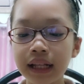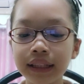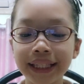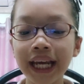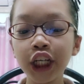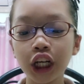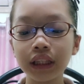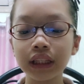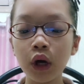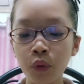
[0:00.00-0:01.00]
Elijah
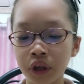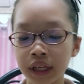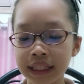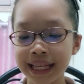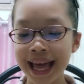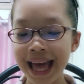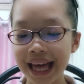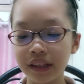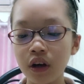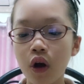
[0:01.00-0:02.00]
lowered his
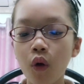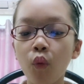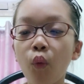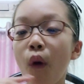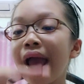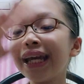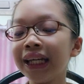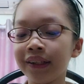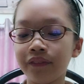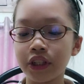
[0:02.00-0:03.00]
head,
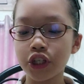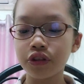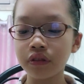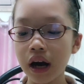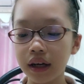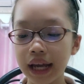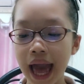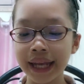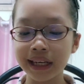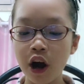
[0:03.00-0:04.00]
waved his trunk,
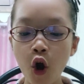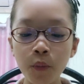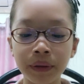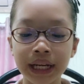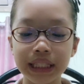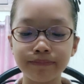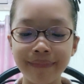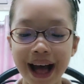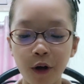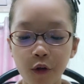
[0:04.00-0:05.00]
and opened his
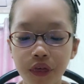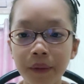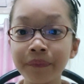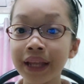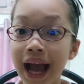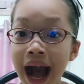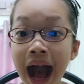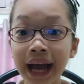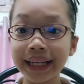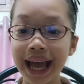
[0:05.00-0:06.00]
mouth.
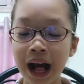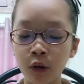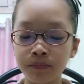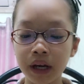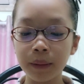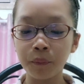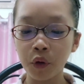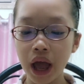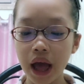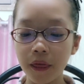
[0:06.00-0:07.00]
I held my
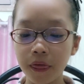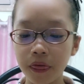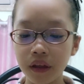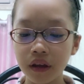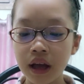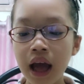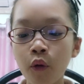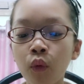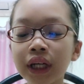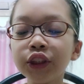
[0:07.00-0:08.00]
breath,
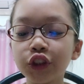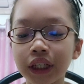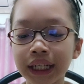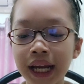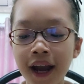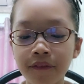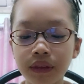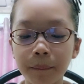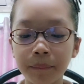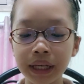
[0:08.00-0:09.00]
wondering if
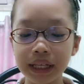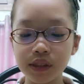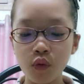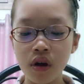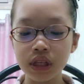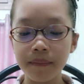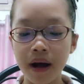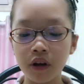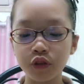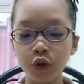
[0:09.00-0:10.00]
the beast was
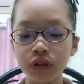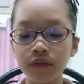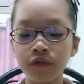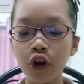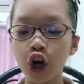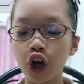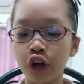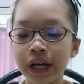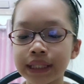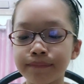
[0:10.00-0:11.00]
about to
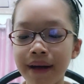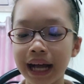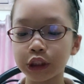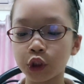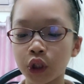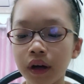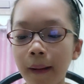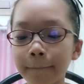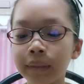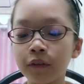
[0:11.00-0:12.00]
devour his master
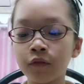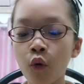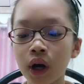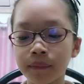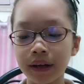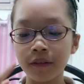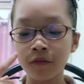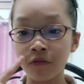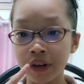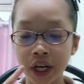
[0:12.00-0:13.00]
before my
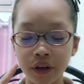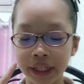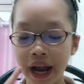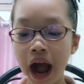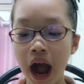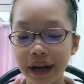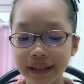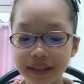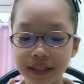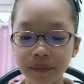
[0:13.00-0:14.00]
very
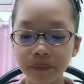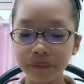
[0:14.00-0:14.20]
eyes.